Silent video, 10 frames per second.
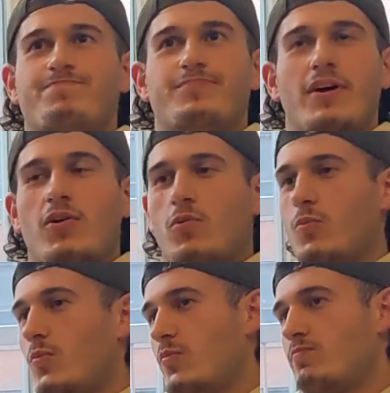No,
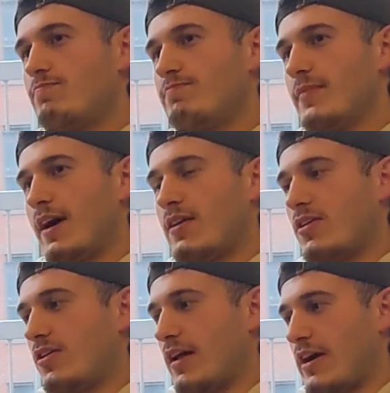not at
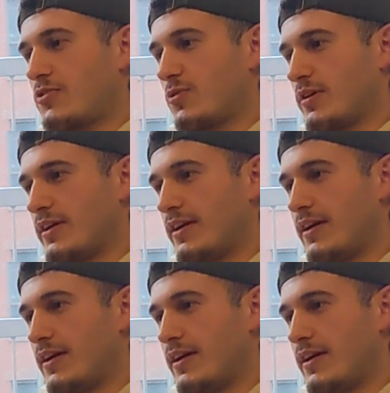all, actually.